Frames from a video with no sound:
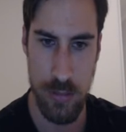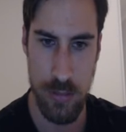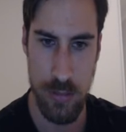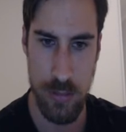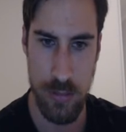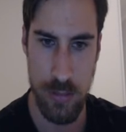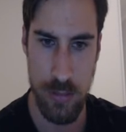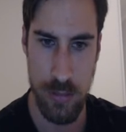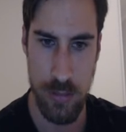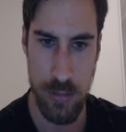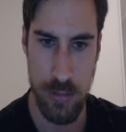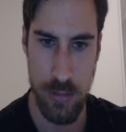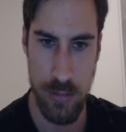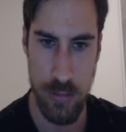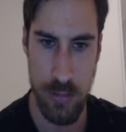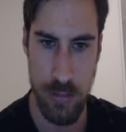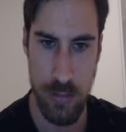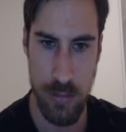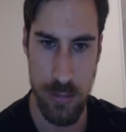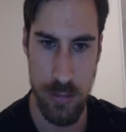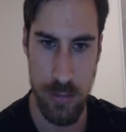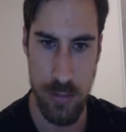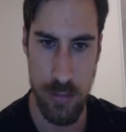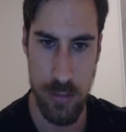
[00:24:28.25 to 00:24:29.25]

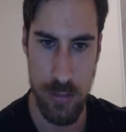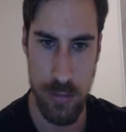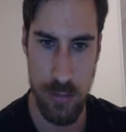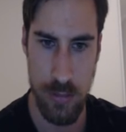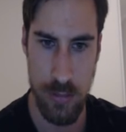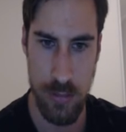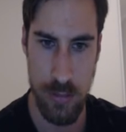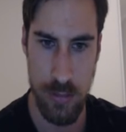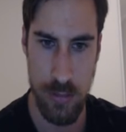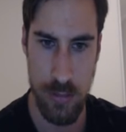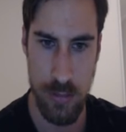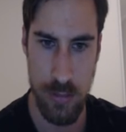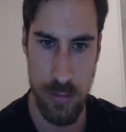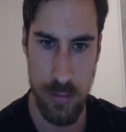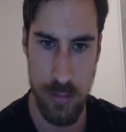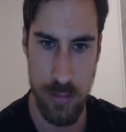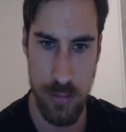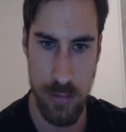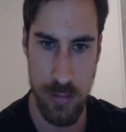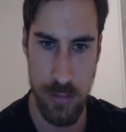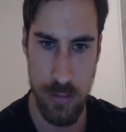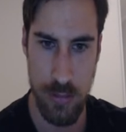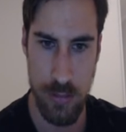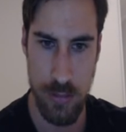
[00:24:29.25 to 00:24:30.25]

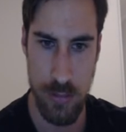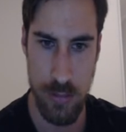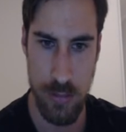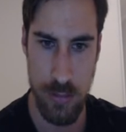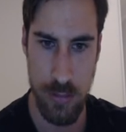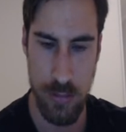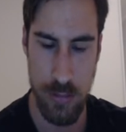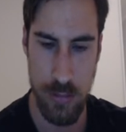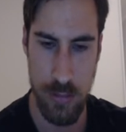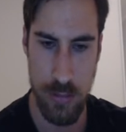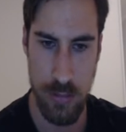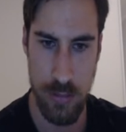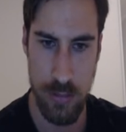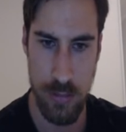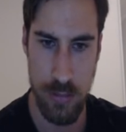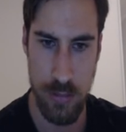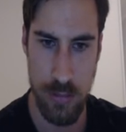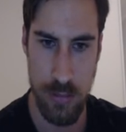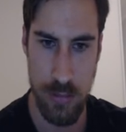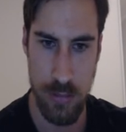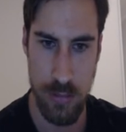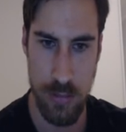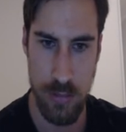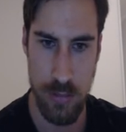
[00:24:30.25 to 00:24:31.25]

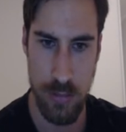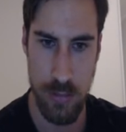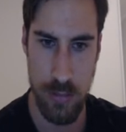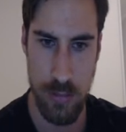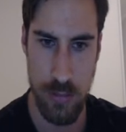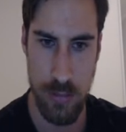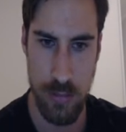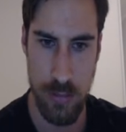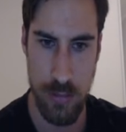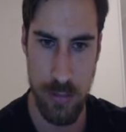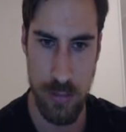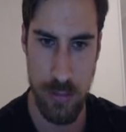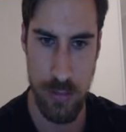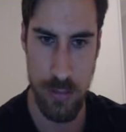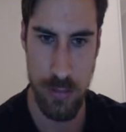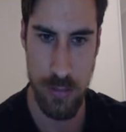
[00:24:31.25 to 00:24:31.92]
(not speaking)